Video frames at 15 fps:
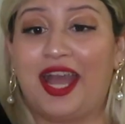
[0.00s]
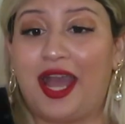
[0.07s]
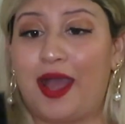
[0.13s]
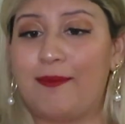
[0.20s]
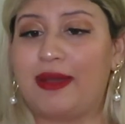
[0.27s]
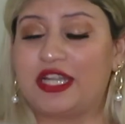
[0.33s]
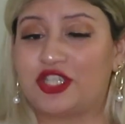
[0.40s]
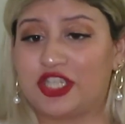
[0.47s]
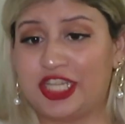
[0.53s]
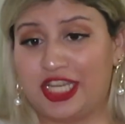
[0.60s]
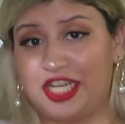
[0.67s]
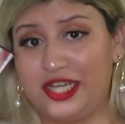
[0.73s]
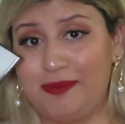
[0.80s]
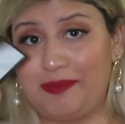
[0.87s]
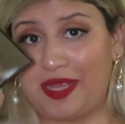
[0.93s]
A much
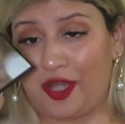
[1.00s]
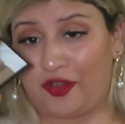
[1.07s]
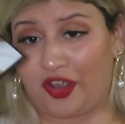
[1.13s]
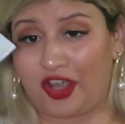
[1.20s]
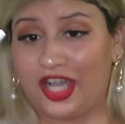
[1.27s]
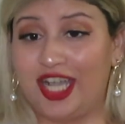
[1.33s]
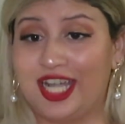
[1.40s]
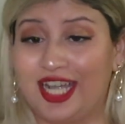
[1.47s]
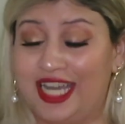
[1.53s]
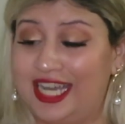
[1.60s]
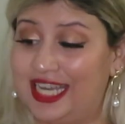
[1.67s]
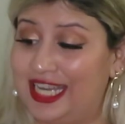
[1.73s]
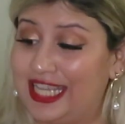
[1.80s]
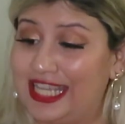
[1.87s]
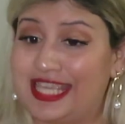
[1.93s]
needed mirror.
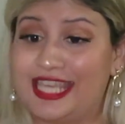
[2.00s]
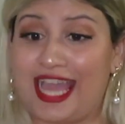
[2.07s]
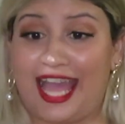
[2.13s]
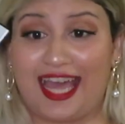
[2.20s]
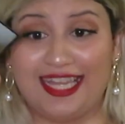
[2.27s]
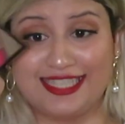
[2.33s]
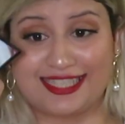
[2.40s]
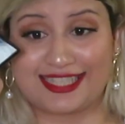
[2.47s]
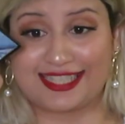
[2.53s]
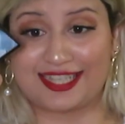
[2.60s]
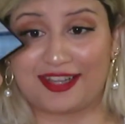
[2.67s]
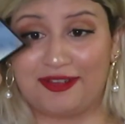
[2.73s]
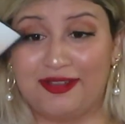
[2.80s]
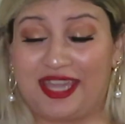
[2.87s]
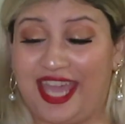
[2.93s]
Yes.
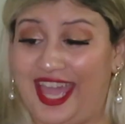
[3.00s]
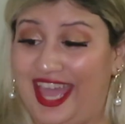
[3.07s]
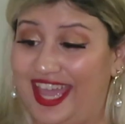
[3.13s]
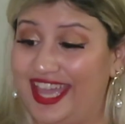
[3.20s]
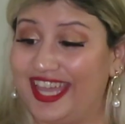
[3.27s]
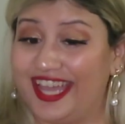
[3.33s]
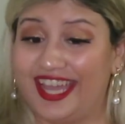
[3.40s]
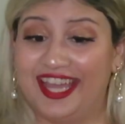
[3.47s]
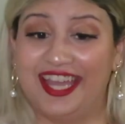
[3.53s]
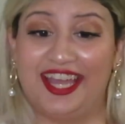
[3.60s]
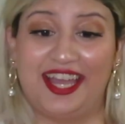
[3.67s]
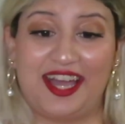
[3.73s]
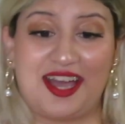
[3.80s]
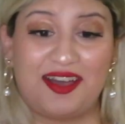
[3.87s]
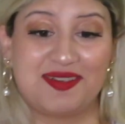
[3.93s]
Okay.
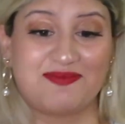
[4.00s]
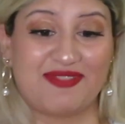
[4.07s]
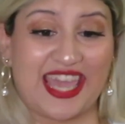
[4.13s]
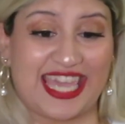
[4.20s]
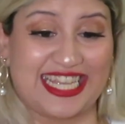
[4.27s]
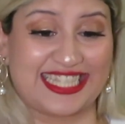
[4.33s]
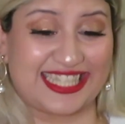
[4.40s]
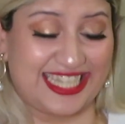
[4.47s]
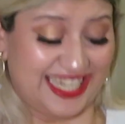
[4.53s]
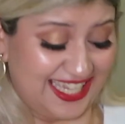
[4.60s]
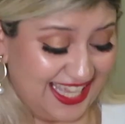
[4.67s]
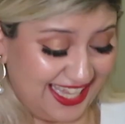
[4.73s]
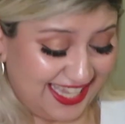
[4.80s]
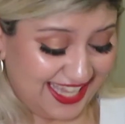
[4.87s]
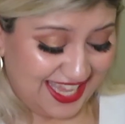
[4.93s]

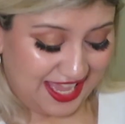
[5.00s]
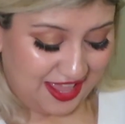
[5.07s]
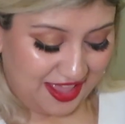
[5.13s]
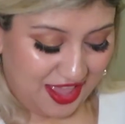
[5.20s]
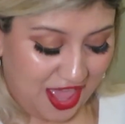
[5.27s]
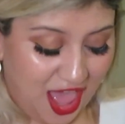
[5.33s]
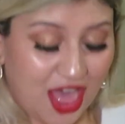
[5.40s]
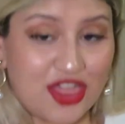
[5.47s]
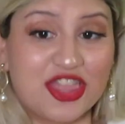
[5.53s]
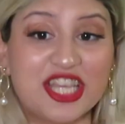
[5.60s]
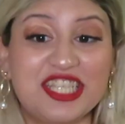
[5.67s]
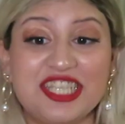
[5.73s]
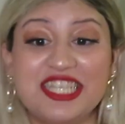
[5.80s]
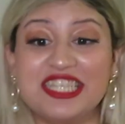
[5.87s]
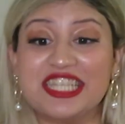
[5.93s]
Amazing.
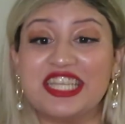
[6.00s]
This is